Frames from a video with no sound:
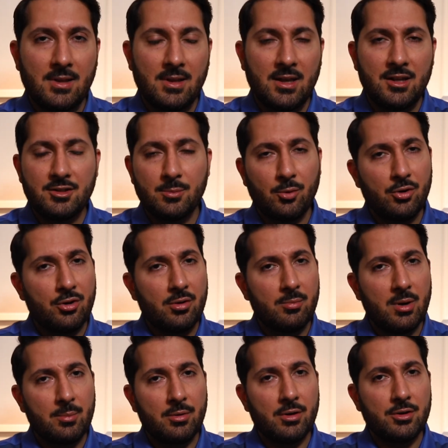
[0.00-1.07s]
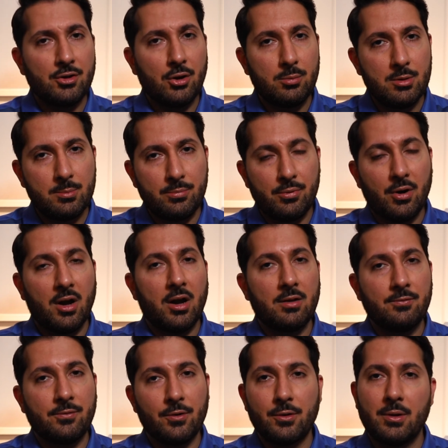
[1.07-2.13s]
And it's important to remember Adobe brought
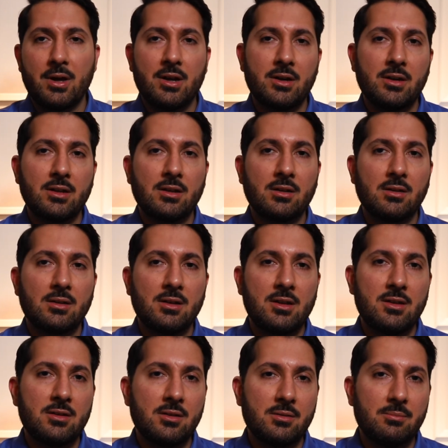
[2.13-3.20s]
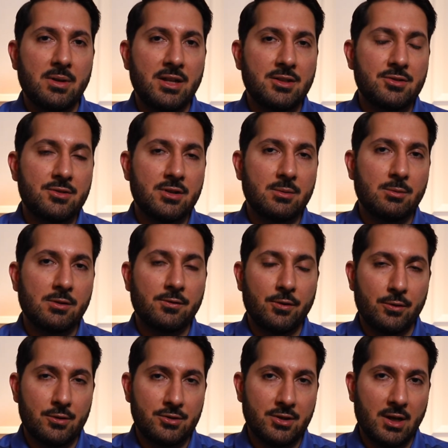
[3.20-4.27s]
photo editing into the mainstream with
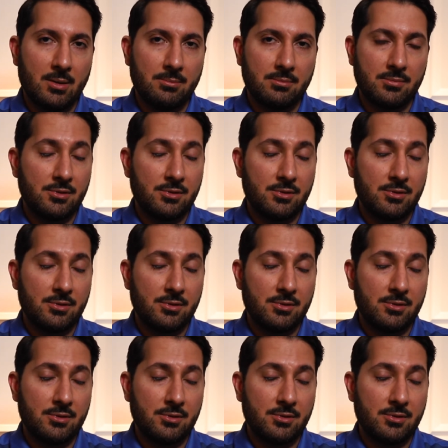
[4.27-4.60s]
Photoshop